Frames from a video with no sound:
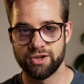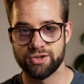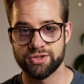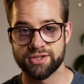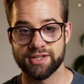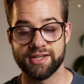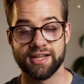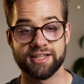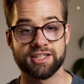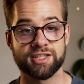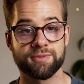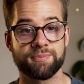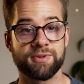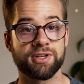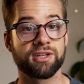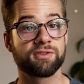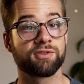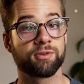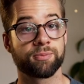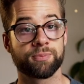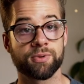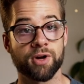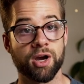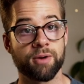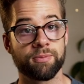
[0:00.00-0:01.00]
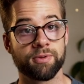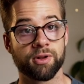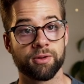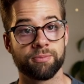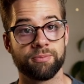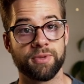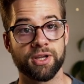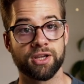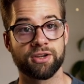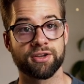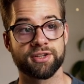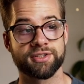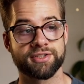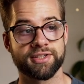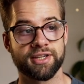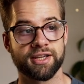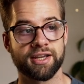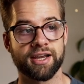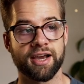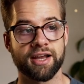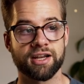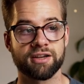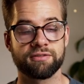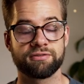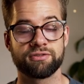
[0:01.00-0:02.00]
So that's a bit of a problem because it
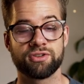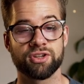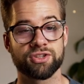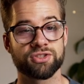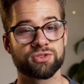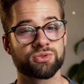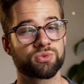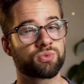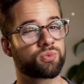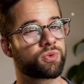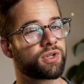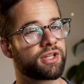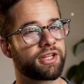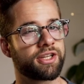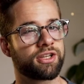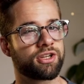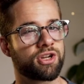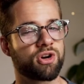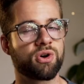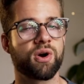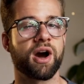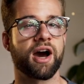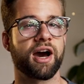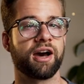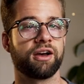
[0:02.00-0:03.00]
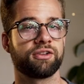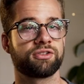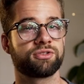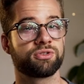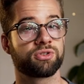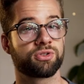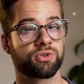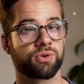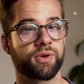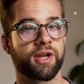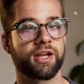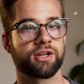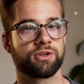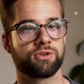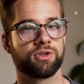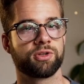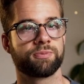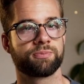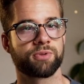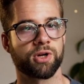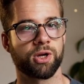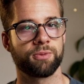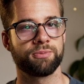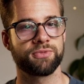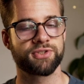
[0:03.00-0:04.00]
kind of doesn't really know how to create
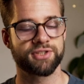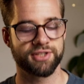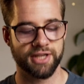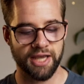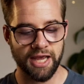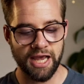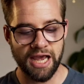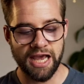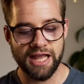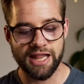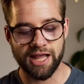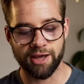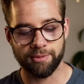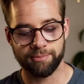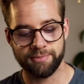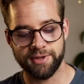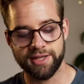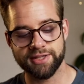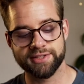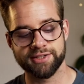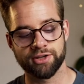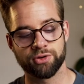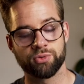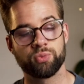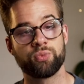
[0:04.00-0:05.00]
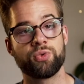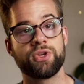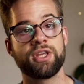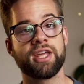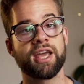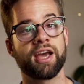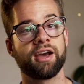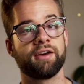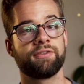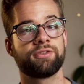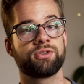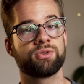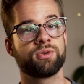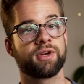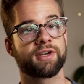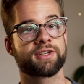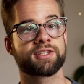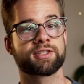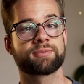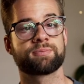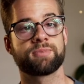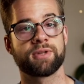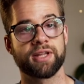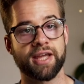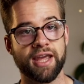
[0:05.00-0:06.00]
good prompts. That means that we have to
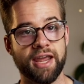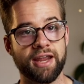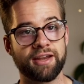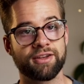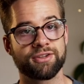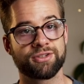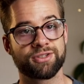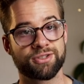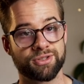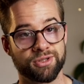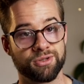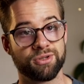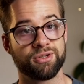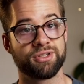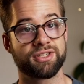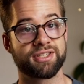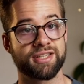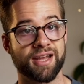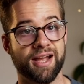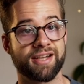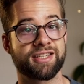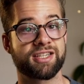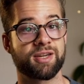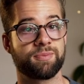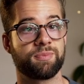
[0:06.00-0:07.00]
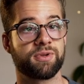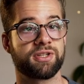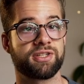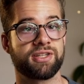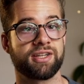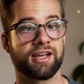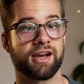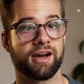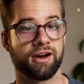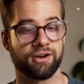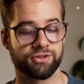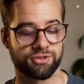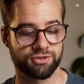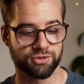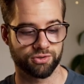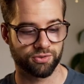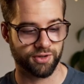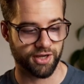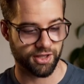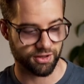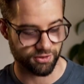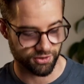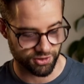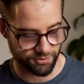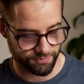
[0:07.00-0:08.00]
explain to ChatGPT how to
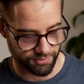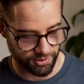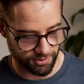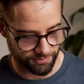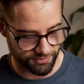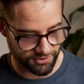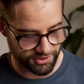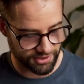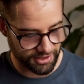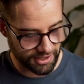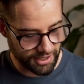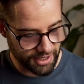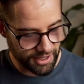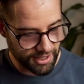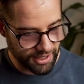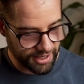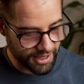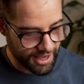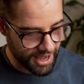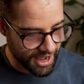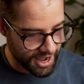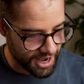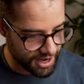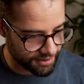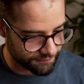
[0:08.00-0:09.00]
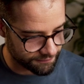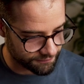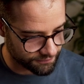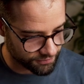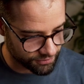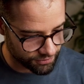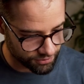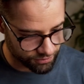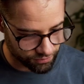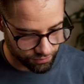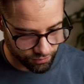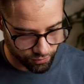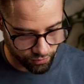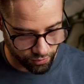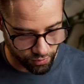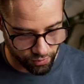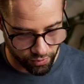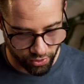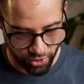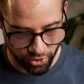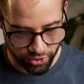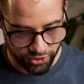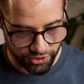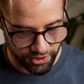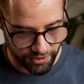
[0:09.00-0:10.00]
create those prompts. I've
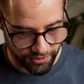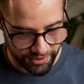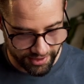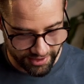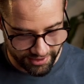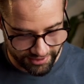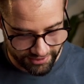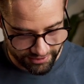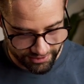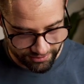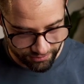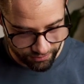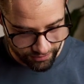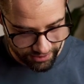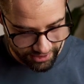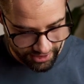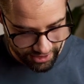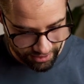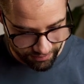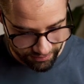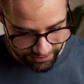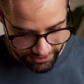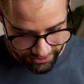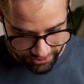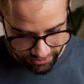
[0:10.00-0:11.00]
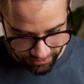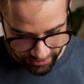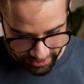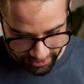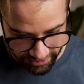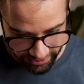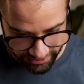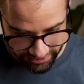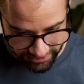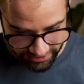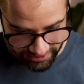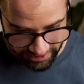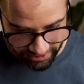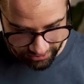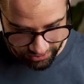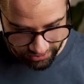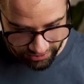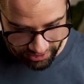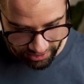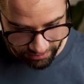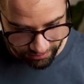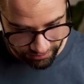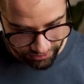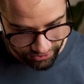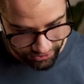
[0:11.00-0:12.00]
worked on this when I was trying this out,
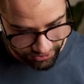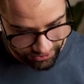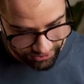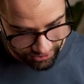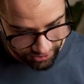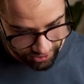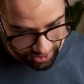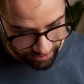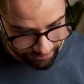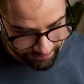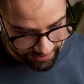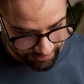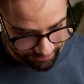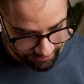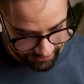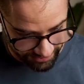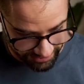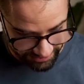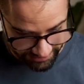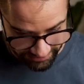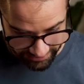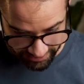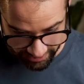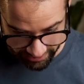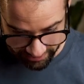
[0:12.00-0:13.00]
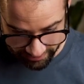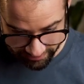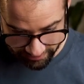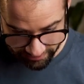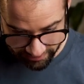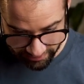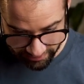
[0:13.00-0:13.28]
so I will just copy paste that.